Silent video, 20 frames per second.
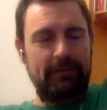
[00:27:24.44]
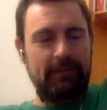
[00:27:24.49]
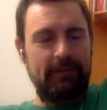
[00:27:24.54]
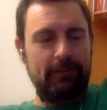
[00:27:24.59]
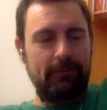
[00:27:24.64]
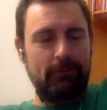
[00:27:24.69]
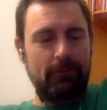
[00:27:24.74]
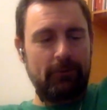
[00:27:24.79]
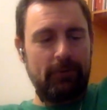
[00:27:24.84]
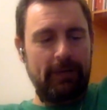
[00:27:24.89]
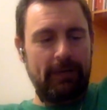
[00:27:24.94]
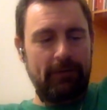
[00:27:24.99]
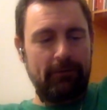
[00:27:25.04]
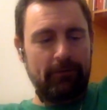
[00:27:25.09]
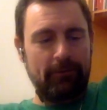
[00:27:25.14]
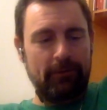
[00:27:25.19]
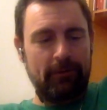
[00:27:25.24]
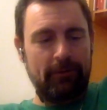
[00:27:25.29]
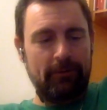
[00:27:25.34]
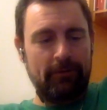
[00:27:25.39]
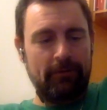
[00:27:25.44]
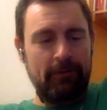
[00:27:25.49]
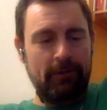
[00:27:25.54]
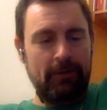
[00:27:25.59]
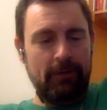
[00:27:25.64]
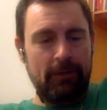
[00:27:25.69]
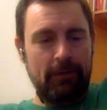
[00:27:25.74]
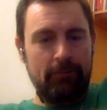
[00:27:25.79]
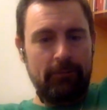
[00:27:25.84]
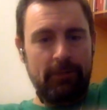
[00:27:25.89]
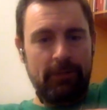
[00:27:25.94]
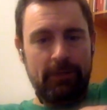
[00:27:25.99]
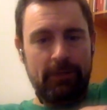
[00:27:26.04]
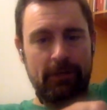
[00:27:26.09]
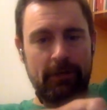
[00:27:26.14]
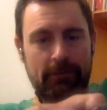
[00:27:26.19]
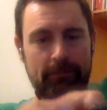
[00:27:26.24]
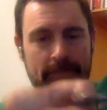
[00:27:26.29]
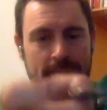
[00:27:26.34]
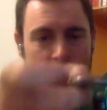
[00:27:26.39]
that it will ever
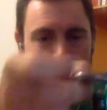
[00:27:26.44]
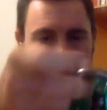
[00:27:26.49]
become,